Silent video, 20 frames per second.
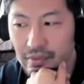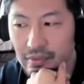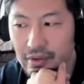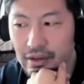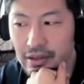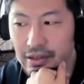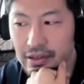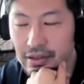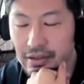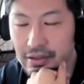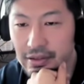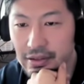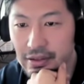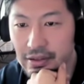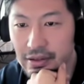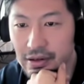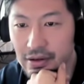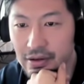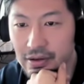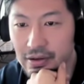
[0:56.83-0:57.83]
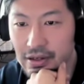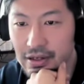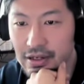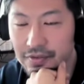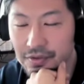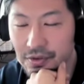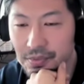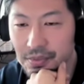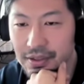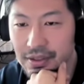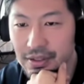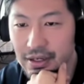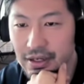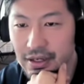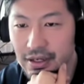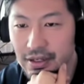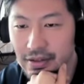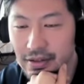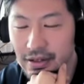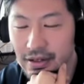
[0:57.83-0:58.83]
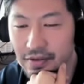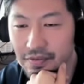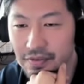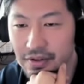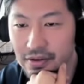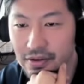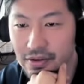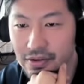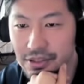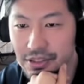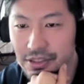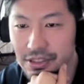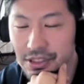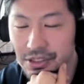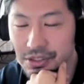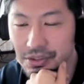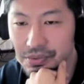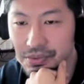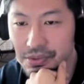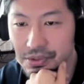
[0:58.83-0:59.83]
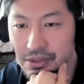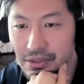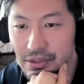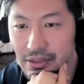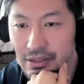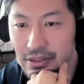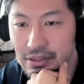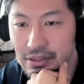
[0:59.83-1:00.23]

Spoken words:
Got it. And how long have you been having all these issues?